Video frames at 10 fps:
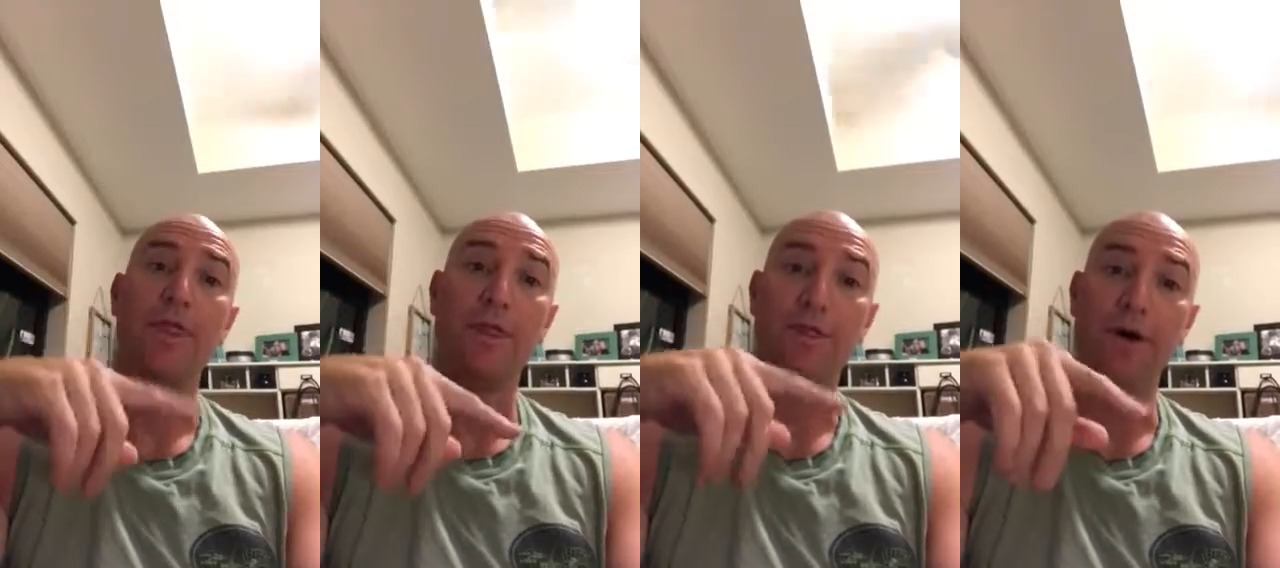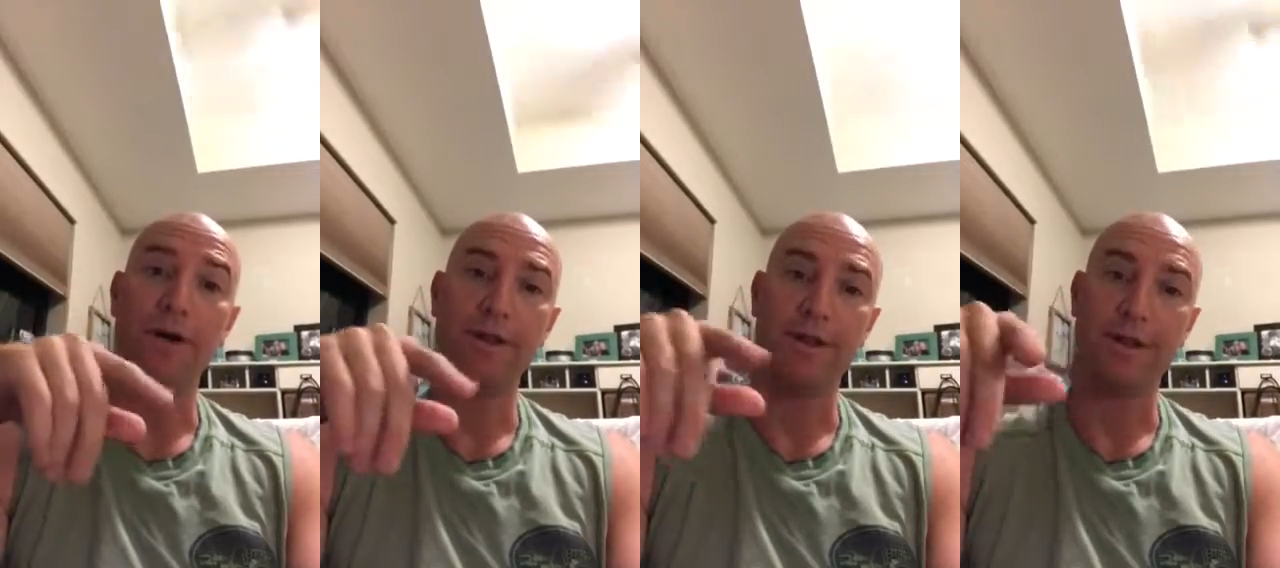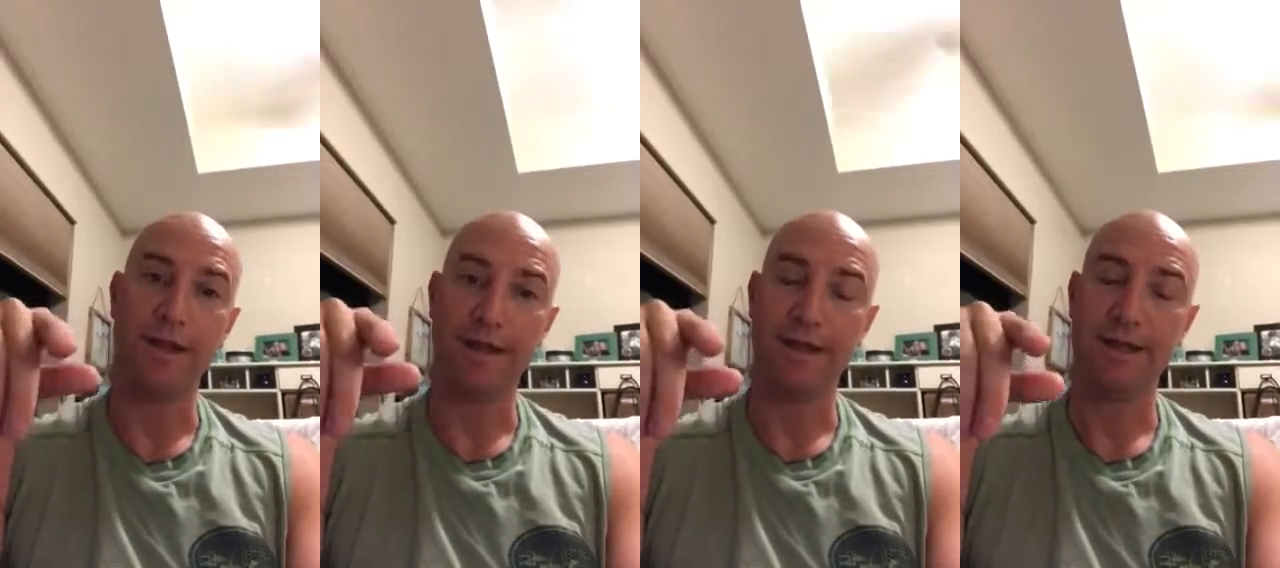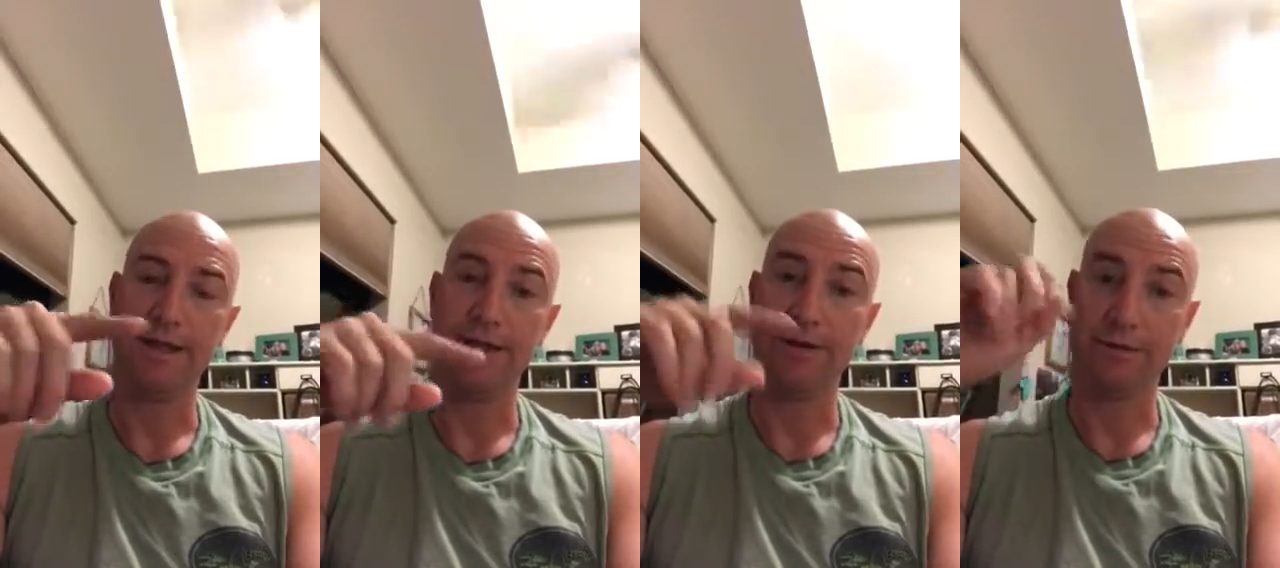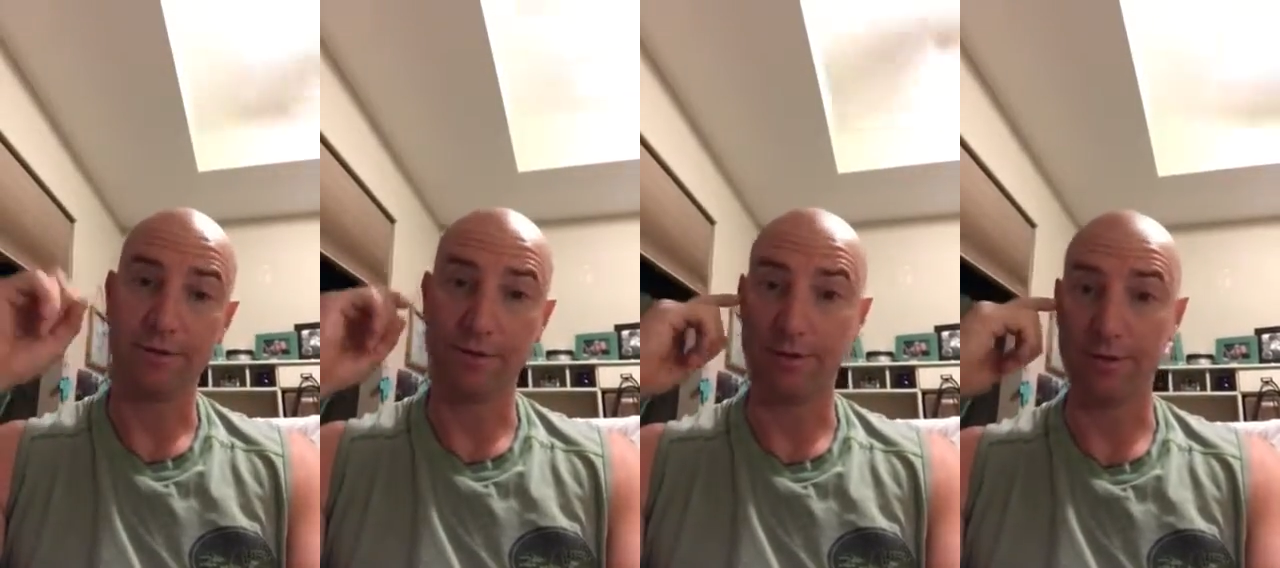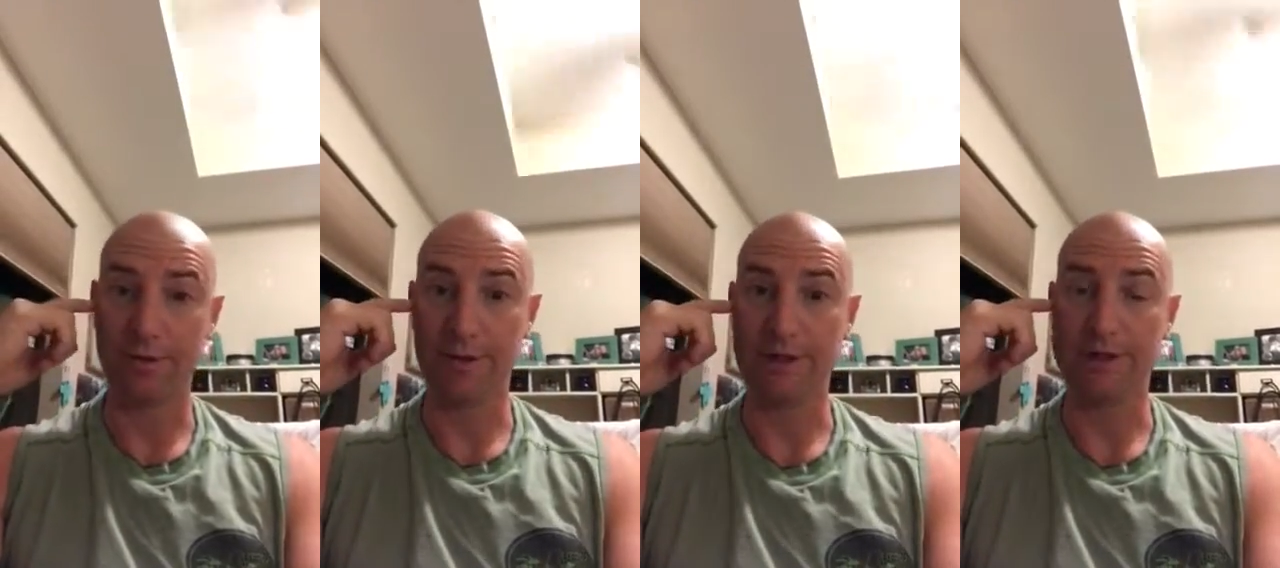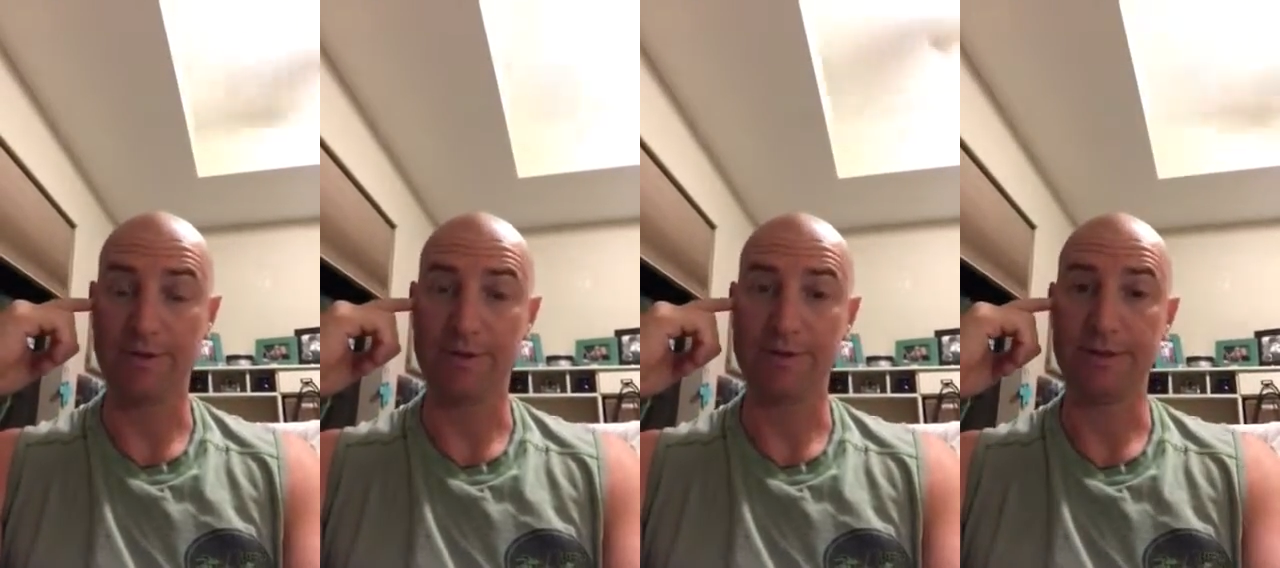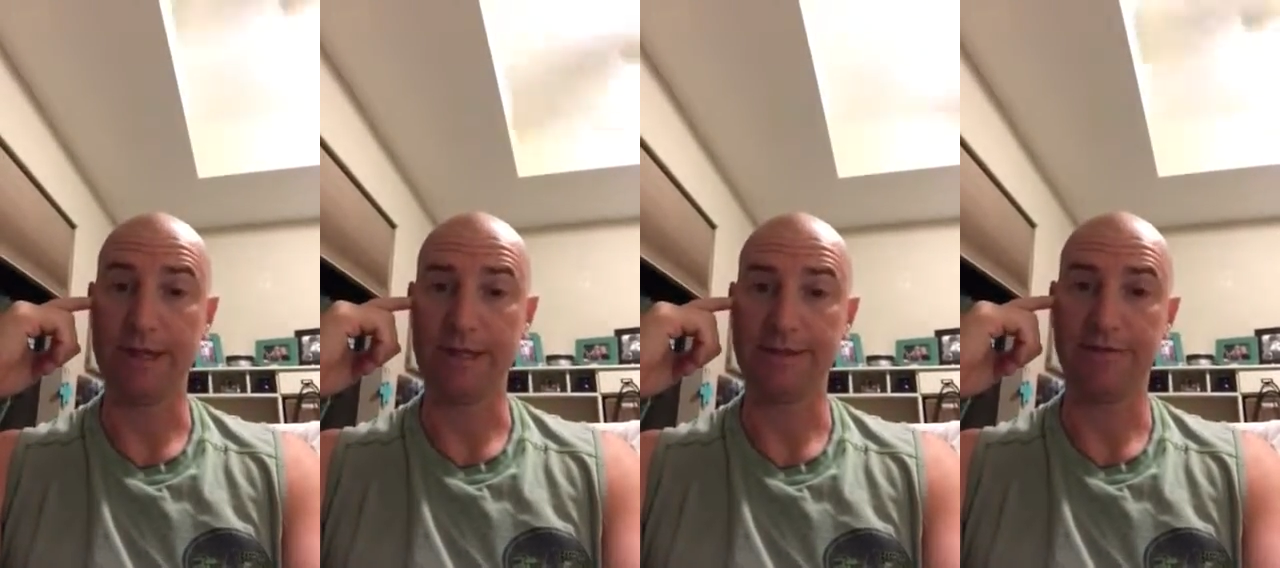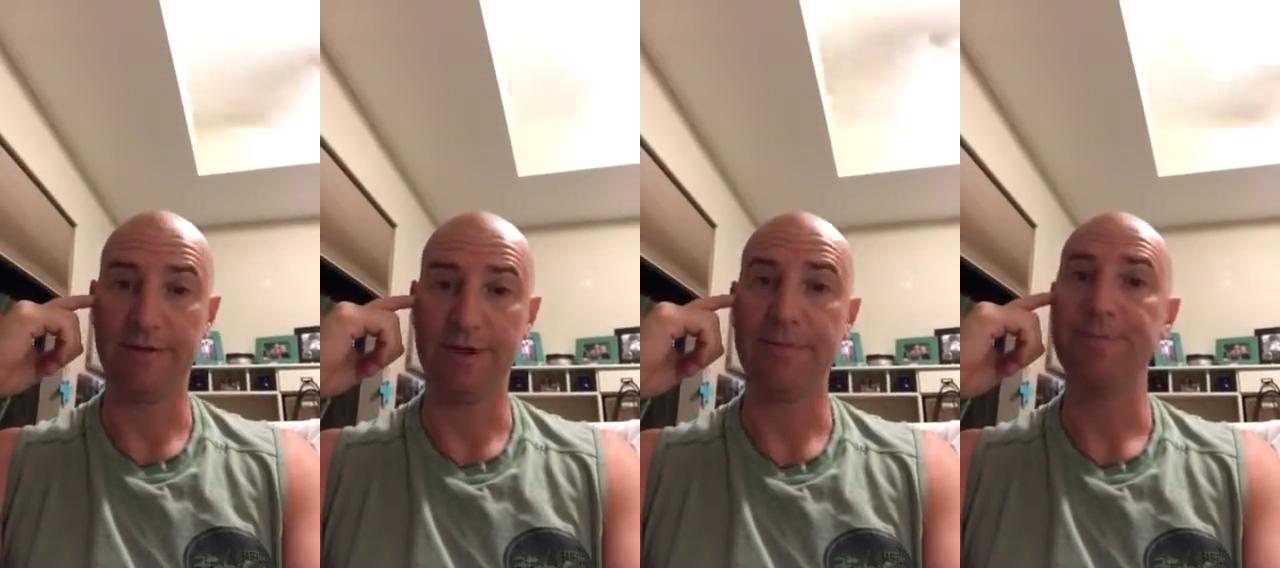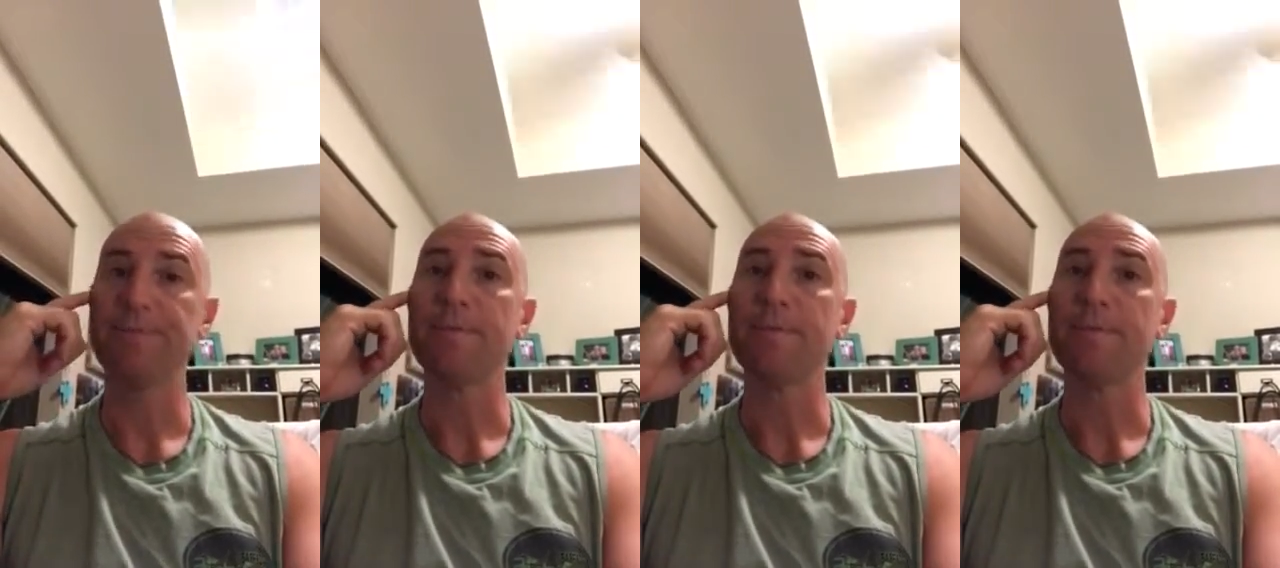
the thought of the day here a little early as opposed to the activity.